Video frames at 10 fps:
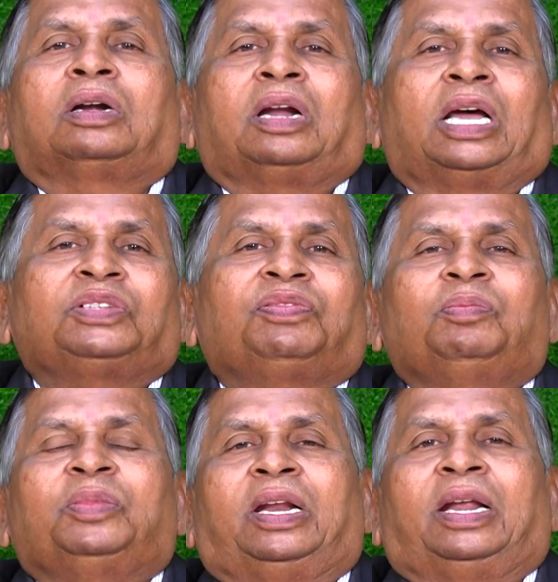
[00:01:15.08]

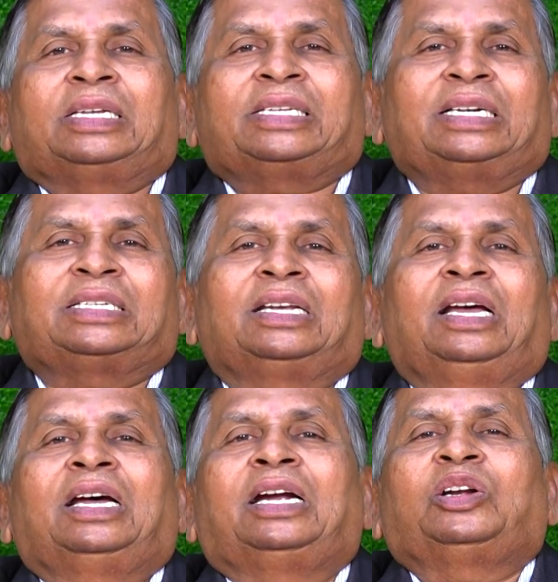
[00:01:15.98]
transform their assets
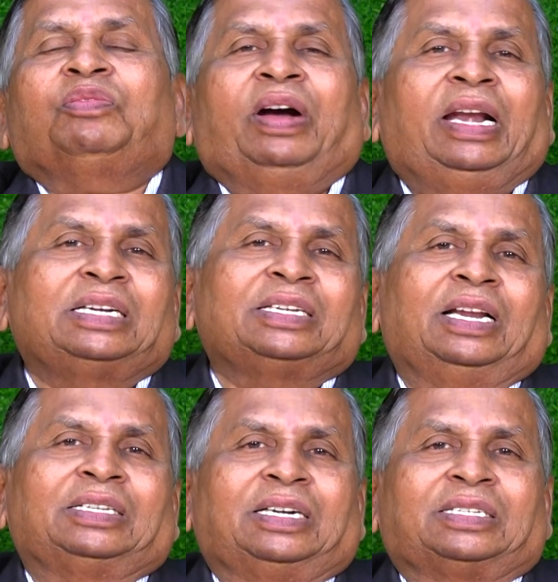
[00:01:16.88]
into financial
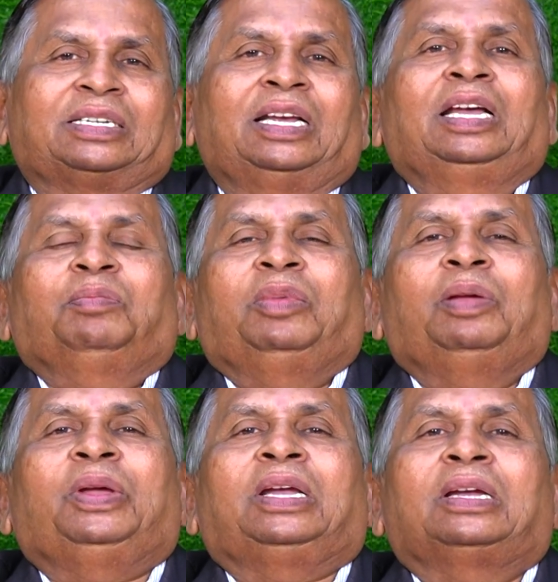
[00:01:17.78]
assets,
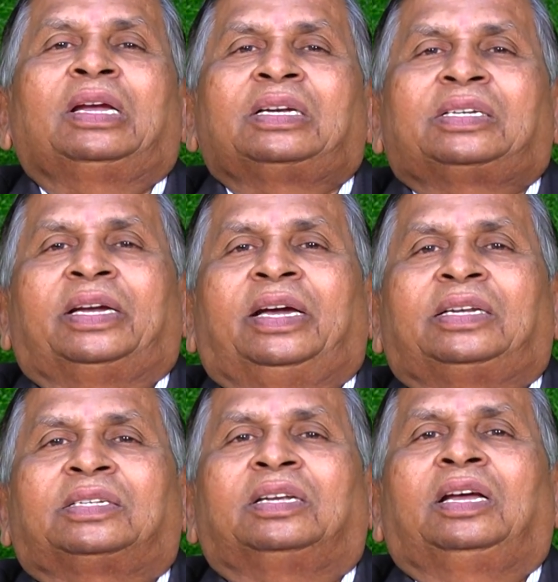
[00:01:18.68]
maybe
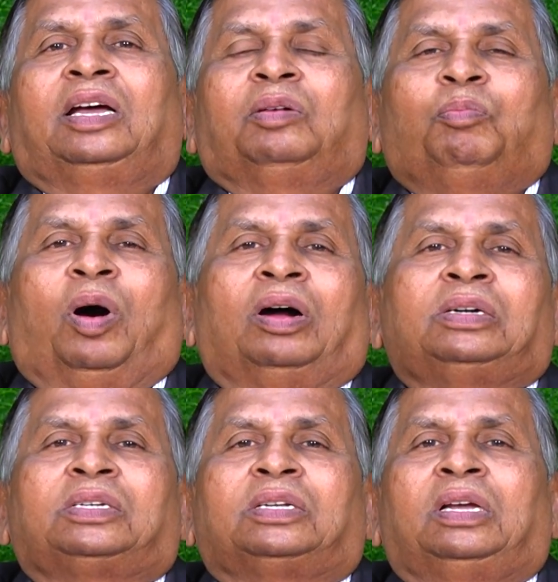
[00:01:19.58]
shares,
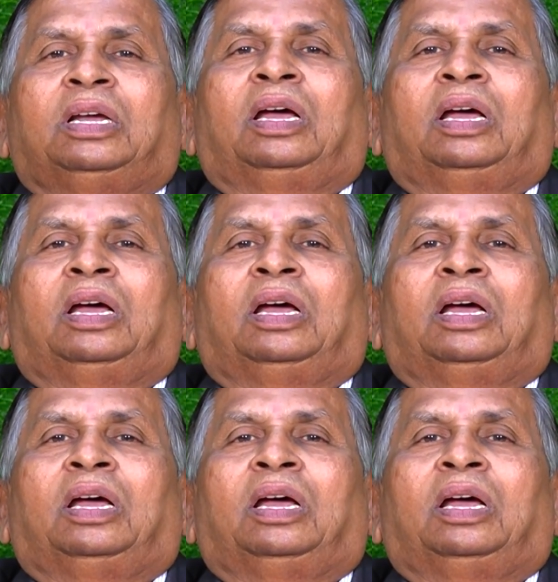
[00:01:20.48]
bonds,